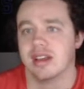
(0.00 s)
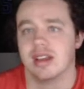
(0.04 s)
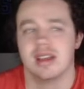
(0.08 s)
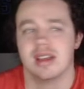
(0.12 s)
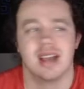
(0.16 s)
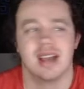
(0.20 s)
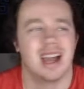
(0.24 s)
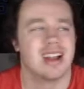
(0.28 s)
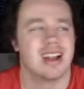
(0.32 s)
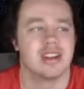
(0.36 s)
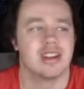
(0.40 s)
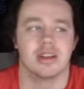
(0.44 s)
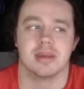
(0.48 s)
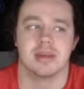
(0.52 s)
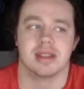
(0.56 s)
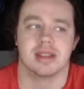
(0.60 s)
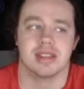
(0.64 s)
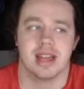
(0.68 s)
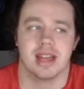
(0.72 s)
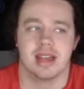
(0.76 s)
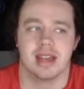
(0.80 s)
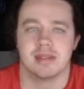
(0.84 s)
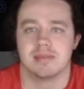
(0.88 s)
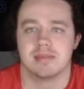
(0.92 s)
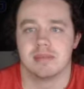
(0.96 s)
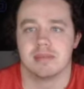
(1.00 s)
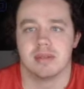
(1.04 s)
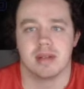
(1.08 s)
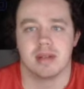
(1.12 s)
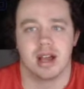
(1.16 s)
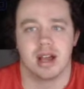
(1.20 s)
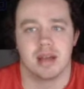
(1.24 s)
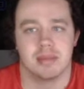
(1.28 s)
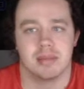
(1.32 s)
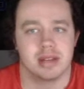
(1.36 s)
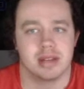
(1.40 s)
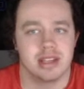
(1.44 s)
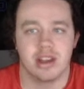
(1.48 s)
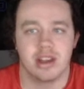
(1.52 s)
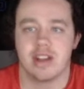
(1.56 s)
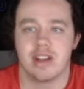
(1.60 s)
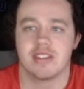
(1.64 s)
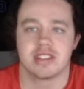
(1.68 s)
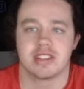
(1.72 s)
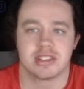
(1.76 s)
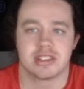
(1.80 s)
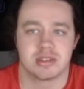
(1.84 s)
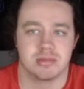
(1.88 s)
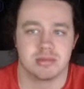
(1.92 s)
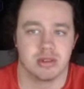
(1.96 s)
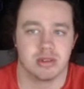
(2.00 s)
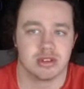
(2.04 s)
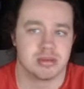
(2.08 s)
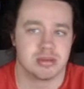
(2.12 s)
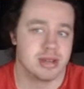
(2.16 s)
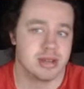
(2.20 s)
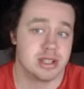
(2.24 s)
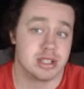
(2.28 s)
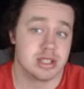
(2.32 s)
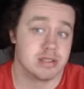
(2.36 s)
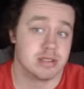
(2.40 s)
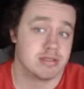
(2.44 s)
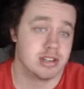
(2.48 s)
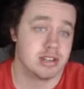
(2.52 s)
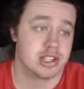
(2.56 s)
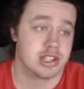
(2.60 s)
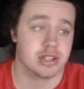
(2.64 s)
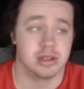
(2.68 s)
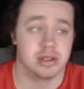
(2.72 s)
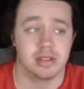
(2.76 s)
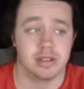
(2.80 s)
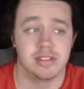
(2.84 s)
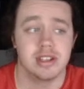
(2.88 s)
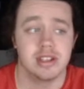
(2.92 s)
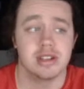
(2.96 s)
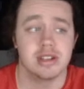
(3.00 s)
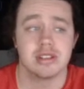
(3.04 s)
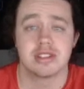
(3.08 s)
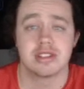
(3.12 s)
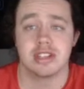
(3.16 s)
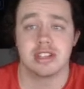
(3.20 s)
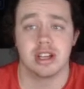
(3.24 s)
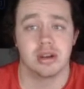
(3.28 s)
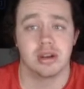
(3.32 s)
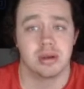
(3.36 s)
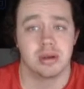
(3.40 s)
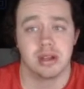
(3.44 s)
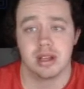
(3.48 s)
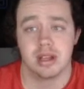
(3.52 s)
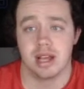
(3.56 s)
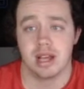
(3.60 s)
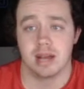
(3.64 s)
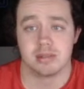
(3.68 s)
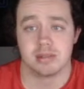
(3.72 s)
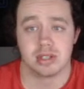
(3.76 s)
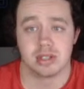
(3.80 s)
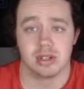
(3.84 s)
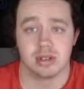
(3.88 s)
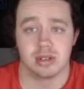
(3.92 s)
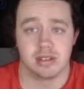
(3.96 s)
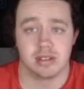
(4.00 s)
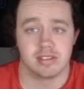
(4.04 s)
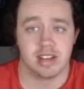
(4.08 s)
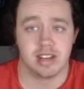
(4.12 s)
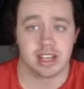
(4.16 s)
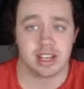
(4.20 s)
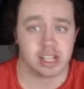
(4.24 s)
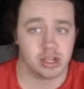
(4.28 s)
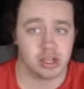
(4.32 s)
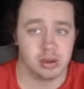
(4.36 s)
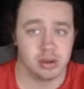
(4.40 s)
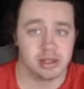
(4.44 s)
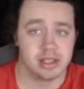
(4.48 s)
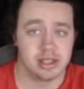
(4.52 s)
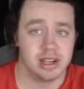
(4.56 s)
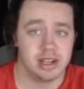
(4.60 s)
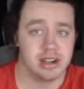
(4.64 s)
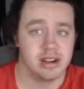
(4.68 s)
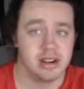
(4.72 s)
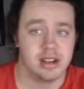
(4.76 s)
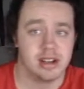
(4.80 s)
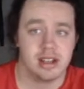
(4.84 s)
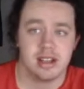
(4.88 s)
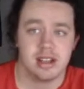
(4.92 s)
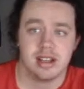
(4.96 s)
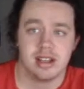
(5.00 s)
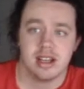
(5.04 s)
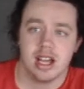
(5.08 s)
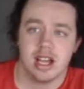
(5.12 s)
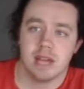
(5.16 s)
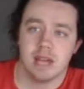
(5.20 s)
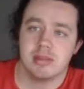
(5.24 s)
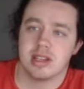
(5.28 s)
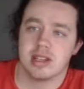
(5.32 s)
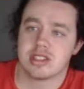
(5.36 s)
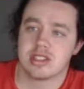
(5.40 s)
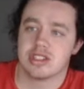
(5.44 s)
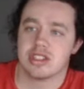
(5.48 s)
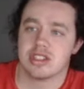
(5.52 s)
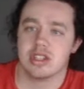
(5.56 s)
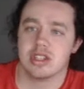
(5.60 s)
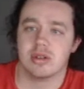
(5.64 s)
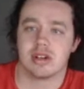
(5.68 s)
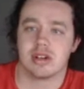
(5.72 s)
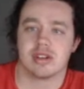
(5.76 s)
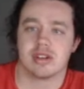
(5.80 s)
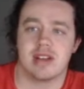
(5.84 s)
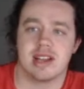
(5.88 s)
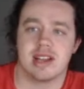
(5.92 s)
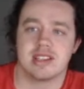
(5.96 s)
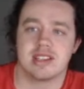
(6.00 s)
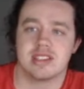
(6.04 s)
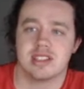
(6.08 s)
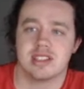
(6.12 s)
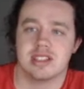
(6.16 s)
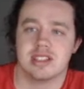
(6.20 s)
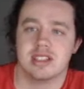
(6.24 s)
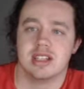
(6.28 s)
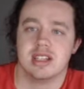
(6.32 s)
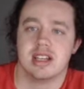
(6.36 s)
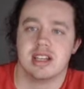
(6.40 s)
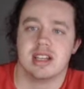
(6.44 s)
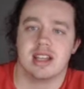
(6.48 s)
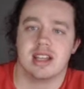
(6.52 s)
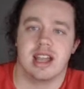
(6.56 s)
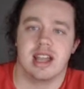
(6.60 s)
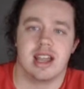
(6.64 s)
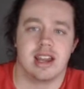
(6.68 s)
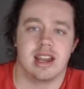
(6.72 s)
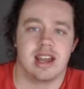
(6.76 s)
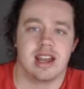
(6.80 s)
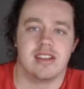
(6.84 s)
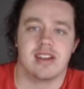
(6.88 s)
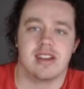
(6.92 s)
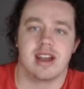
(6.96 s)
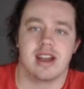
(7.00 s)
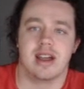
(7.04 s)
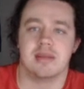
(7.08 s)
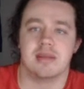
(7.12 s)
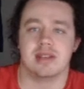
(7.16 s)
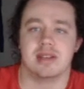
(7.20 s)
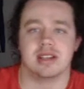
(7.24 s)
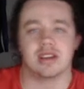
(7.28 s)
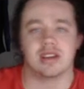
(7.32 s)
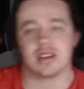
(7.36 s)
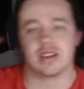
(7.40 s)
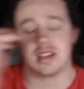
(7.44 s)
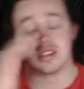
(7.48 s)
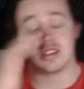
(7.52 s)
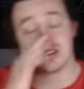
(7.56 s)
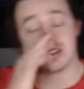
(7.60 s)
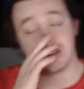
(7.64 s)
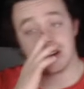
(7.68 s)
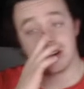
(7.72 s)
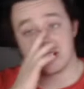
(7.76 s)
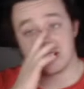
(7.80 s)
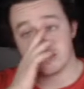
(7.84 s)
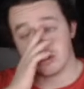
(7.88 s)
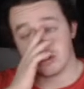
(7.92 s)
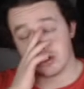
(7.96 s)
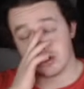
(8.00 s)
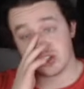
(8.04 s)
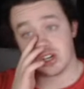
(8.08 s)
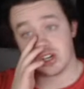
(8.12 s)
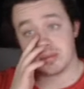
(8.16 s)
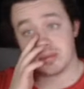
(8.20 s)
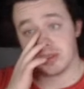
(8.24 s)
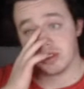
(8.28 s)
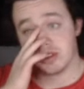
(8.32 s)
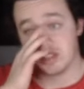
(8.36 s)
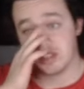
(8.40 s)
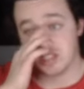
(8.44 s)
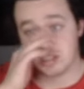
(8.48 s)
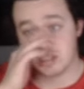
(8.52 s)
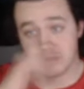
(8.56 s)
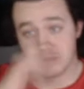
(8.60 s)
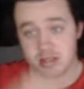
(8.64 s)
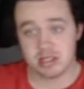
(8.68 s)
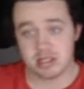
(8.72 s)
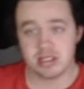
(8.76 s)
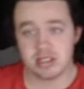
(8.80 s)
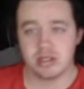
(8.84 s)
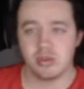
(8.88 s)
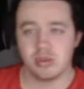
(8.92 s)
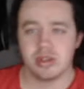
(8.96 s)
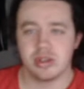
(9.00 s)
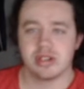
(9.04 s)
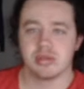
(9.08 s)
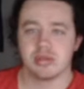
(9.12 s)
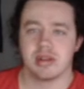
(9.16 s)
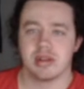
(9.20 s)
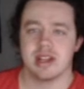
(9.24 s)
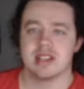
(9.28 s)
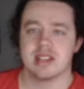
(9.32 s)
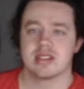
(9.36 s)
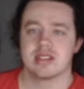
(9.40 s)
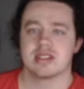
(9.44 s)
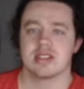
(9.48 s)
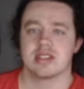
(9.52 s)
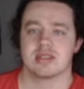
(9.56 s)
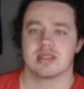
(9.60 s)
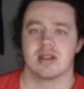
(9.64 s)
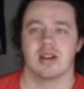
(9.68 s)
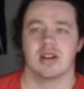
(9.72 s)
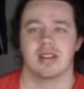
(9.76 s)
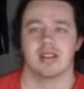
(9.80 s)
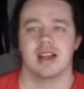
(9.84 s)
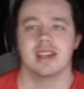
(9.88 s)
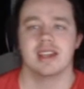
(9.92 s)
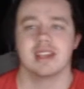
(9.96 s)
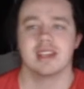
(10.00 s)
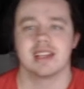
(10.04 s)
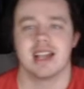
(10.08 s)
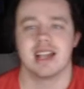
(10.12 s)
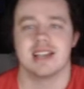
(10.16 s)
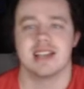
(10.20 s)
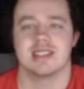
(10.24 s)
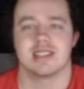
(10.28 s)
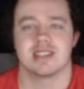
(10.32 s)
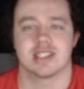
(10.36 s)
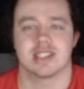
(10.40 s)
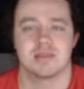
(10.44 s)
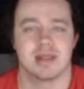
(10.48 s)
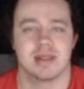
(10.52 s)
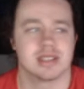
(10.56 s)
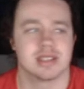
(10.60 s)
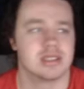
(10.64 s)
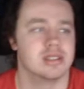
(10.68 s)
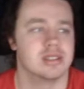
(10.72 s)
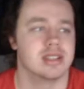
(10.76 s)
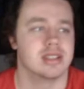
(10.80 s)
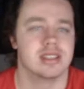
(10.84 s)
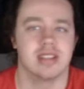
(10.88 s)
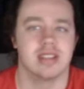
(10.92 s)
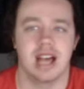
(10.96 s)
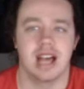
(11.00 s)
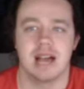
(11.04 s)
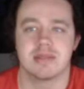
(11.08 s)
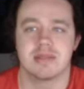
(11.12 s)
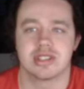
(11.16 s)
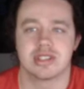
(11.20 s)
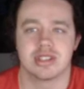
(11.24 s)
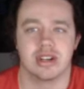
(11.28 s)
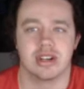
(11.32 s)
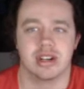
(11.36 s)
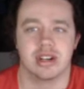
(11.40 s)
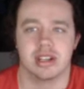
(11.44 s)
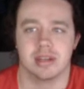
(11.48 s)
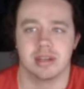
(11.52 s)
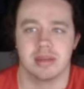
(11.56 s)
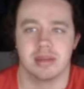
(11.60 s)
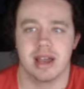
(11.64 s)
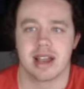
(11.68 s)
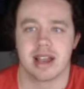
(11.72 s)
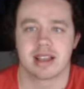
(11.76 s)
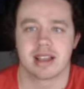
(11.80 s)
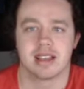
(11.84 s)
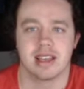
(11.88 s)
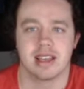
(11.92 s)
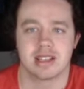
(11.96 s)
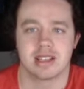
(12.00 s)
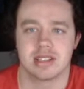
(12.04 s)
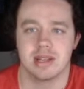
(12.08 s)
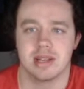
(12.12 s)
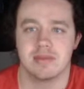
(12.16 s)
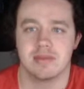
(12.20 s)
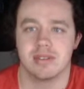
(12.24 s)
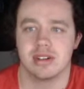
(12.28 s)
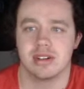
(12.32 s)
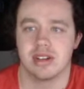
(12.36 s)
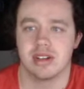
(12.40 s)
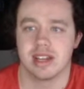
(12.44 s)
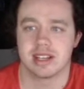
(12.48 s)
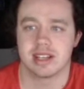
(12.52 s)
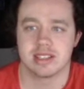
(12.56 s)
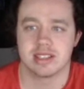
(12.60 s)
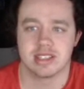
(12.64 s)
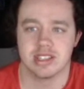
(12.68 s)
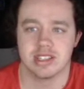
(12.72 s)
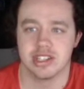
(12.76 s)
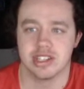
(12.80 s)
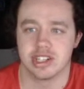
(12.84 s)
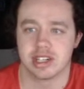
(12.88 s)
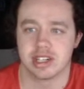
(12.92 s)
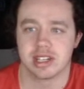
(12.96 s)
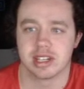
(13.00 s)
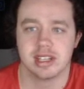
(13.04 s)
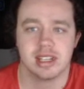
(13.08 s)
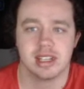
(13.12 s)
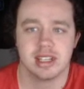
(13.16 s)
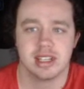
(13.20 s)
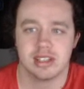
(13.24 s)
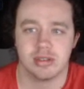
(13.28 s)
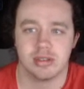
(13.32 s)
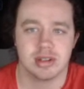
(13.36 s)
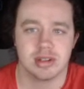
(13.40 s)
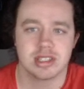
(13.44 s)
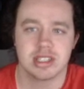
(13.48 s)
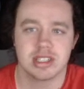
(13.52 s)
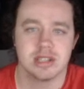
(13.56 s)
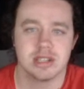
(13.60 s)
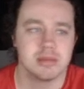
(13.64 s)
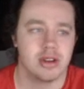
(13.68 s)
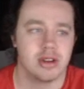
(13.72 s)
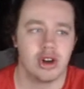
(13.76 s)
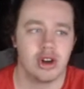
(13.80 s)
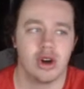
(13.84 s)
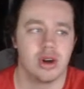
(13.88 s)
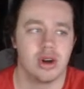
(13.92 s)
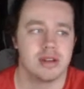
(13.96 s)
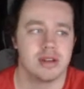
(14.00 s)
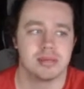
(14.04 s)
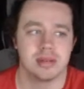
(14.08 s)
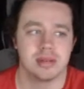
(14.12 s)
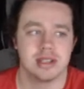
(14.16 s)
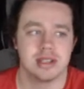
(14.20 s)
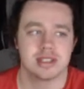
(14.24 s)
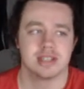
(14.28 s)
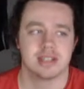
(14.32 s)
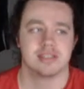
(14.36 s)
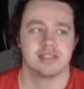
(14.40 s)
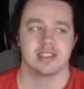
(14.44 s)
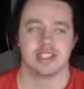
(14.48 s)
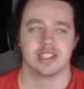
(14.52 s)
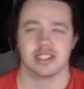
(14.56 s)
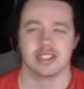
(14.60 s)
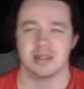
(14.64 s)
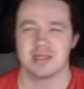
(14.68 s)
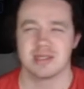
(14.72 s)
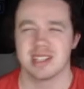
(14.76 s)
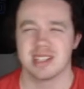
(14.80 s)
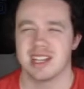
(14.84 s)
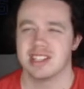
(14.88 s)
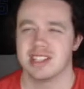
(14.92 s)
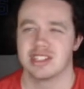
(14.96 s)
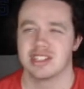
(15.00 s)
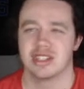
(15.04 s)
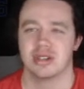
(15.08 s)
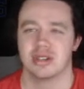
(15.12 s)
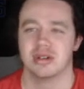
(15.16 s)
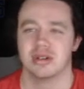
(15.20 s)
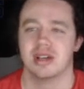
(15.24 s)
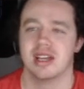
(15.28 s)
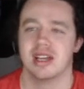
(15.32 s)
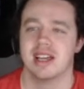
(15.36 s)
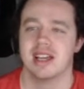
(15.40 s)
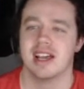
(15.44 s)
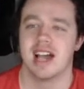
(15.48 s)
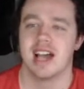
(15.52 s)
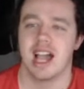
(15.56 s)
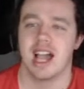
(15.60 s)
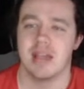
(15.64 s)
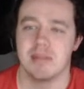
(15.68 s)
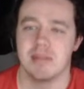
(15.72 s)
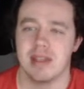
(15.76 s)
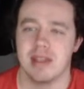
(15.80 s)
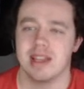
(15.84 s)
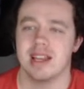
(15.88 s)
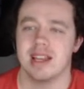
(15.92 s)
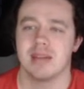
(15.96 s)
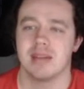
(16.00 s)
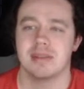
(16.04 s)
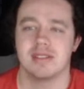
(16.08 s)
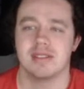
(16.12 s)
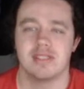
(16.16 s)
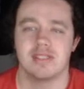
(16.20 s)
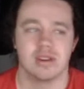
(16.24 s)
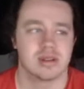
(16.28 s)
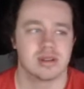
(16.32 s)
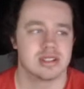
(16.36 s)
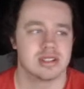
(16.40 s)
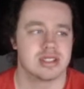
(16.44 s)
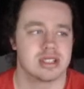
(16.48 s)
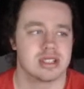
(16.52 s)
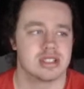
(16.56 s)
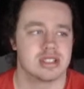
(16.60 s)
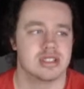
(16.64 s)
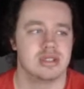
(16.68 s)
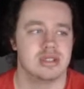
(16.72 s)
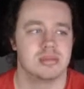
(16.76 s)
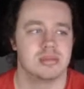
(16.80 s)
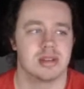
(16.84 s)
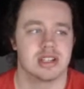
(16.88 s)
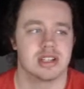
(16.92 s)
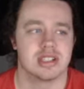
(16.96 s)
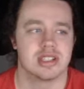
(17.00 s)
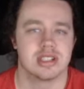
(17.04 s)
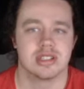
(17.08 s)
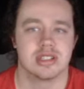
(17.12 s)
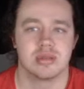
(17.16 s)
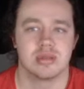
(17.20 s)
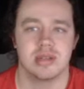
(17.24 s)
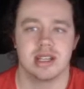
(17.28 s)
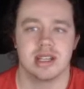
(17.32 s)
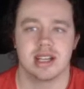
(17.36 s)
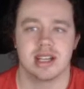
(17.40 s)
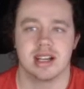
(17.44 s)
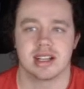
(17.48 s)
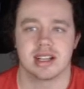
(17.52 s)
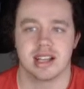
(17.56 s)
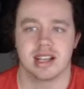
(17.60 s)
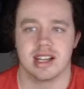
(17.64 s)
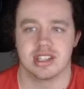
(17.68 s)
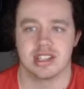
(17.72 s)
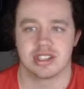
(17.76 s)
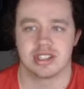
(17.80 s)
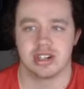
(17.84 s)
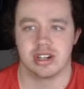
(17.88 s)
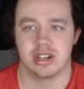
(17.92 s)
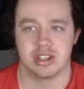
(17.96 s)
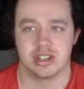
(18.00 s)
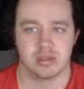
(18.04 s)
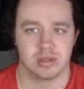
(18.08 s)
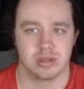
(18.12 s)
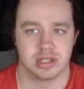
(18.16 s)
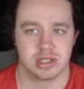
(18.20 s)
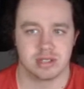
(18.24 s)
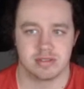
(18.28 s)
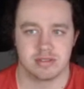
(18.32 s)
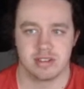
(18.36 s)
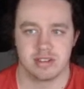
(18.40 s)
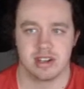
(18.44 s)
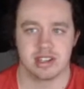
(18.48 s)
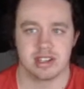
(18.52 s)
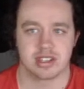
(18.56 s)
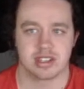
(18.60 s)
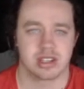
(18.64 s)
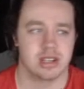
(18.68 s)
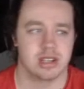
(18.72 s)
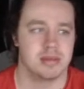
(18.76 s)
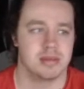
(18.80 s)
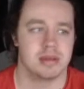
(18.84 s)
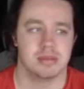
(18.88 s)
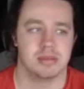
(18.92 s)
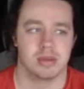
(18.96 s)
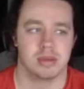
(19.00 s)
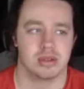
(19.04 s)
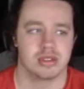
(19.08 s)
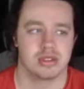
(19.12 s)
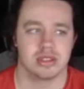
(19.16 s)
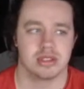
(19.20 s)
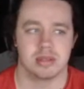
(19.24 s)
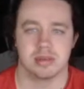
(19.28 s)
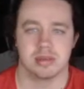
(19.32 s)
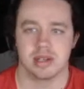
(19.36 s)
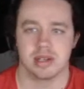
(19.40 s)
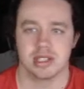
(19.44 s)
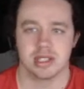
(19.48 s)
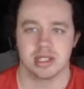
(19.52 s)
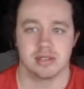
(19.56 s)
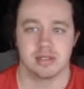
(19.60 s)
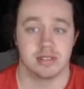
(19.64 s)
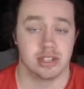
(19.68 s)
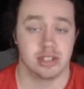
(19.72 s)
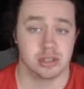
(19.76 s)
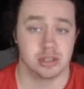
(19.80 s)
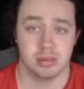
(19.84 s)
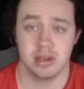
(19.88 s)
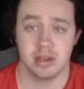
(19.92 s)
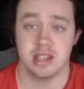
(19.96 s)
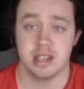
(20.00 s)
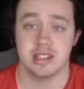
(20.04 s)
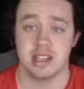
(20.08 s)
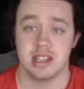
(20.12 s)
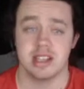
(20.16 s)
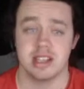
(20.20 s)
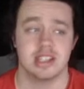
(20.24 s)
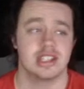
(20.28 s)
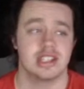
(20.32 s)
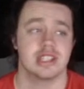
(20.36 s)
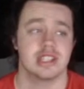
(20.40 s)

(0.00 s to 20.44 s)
I don't know about that. But he offers us the most place differential in the field, so I'm totally fine going there. Up next is Noah Gregson. And okay, so I didn't really talk about this. This is a weird race because a lot of the guys I expect to lead laps start in the back, except for Cindric. The rest of them all have place differential upside, so I may not be focusing too much this week on guys starting towards the front. It's going to be mostly place differential plays, and it's just